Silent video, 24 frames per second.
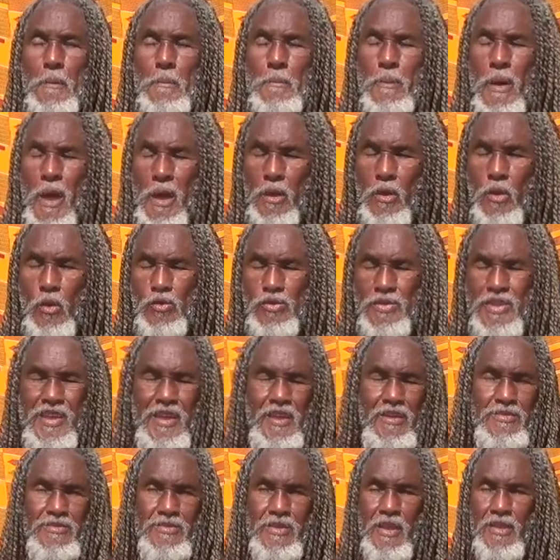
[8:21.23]

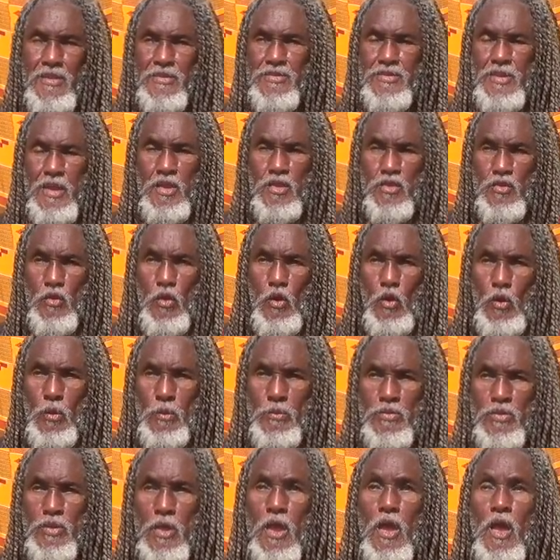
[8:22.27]
monotheistic
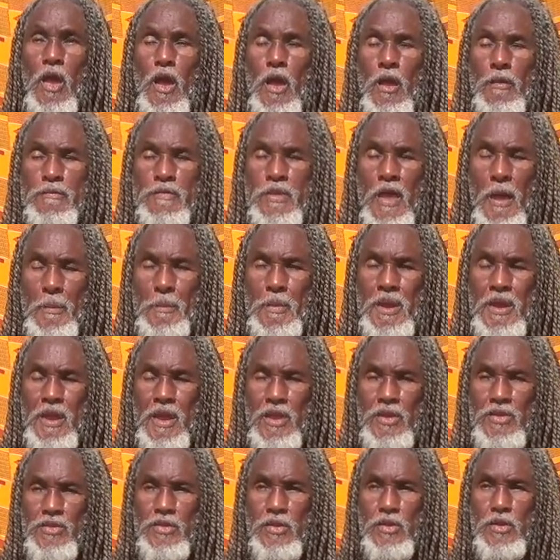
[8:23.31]
syndromes of
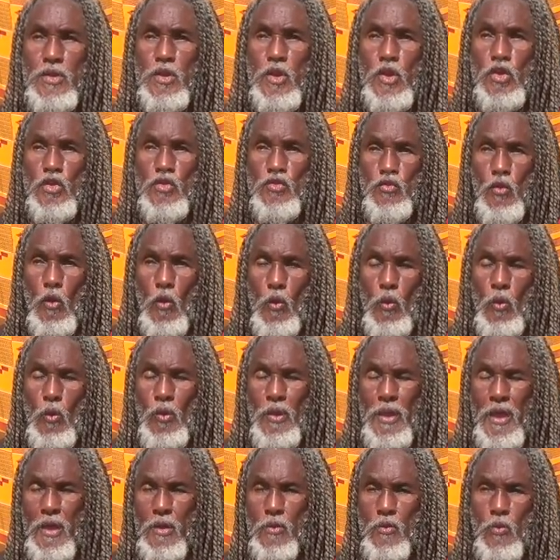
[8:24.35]
domination, control,
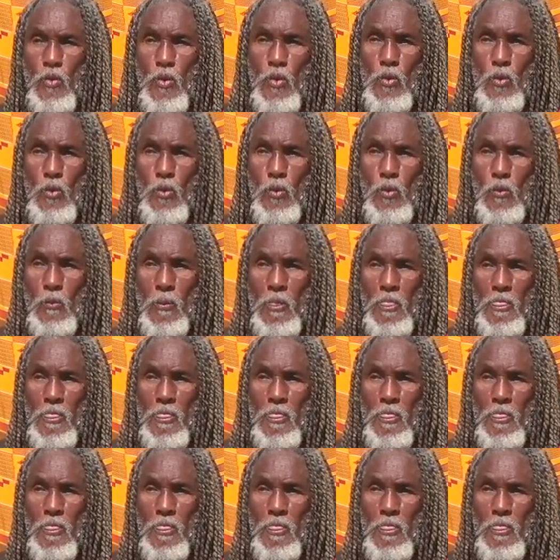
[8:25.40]
and rule.